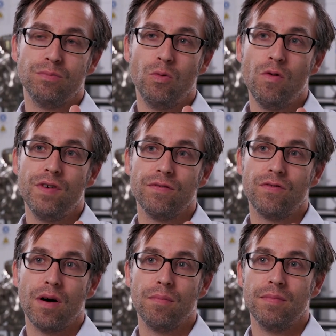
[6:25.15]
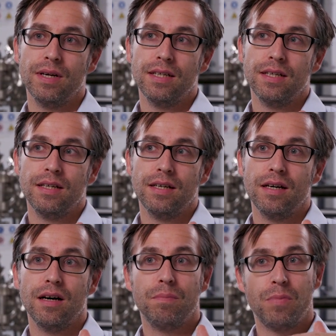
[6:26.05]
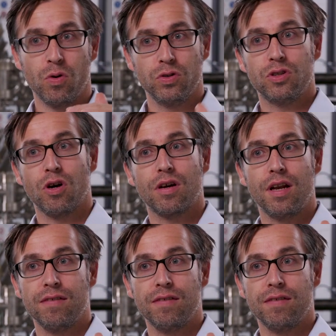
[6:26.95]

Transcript: moving from a postdoc